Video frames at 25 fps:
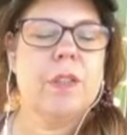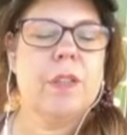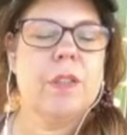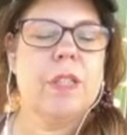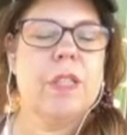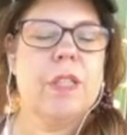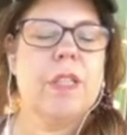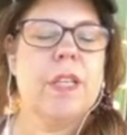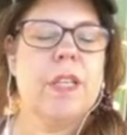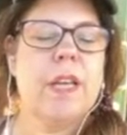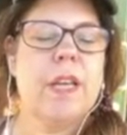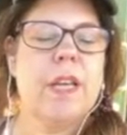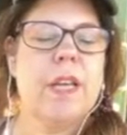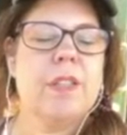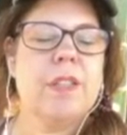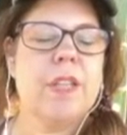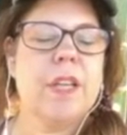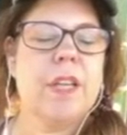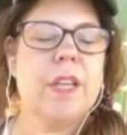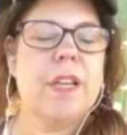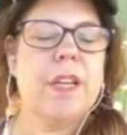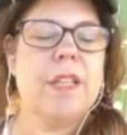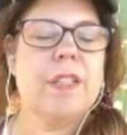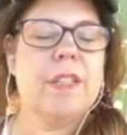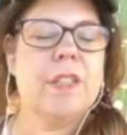He asked,
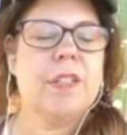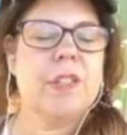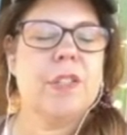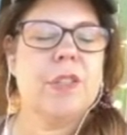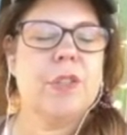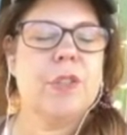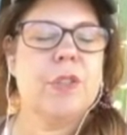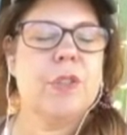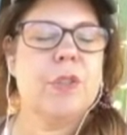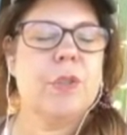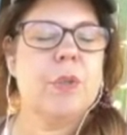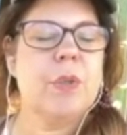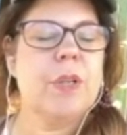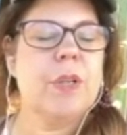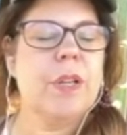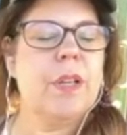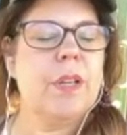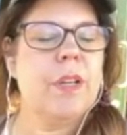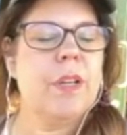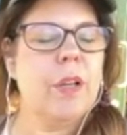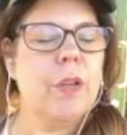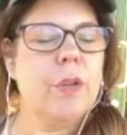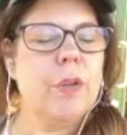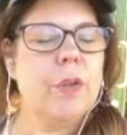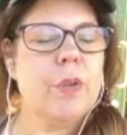can I still do it on
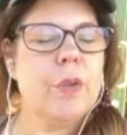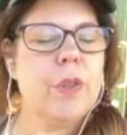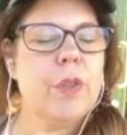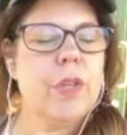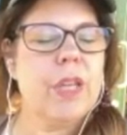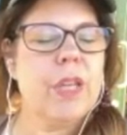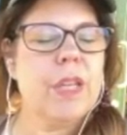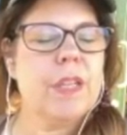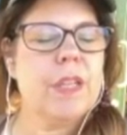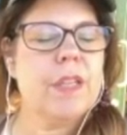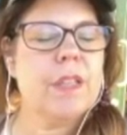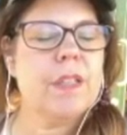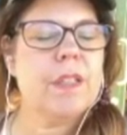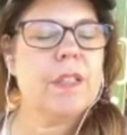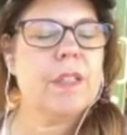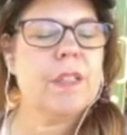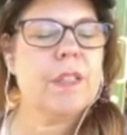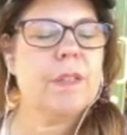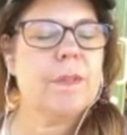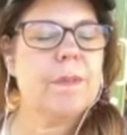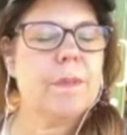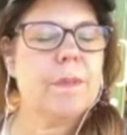other things?